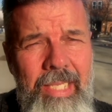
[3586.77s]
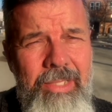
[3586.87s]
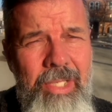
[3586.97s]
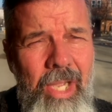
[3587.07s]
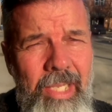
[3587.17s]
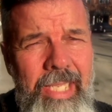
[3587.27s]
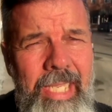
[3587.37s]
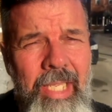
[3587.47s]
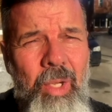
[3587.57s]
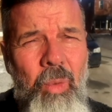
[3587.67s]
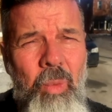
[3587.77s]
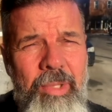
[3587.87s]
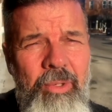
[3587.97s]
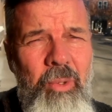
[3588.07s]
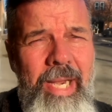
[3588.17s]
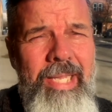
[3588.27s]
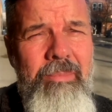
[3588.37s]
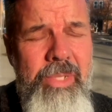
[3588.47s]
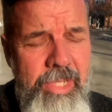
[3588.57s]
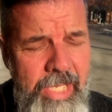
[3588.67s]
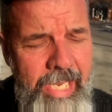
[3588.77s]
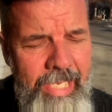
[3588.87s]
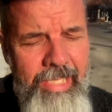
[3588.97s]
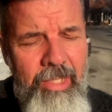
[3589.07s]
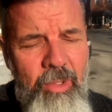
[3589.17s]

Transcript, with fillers: talking with Graham Singh.